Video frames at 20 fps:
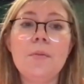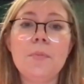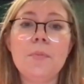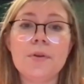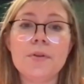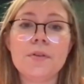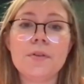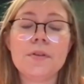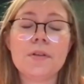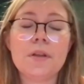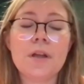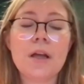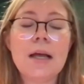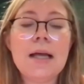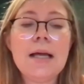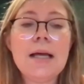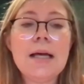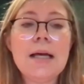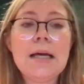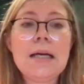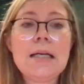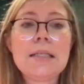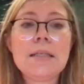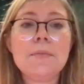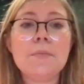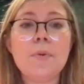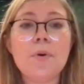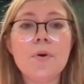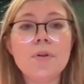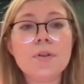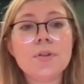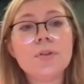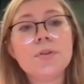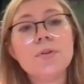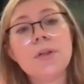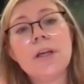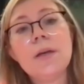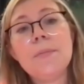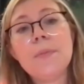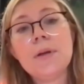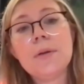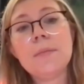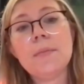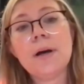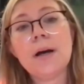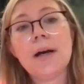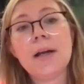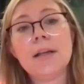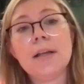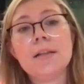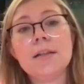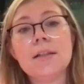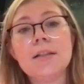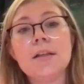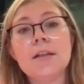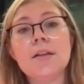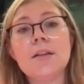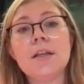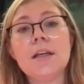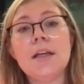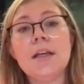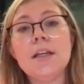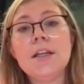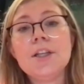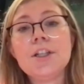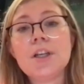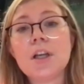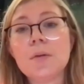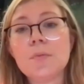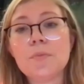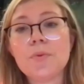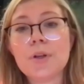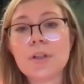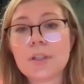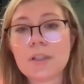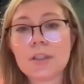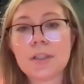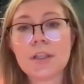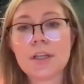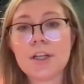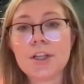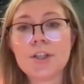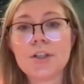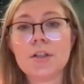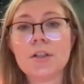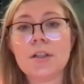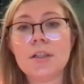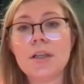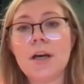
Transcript: us. It's important to keep in mind that at initial presentation,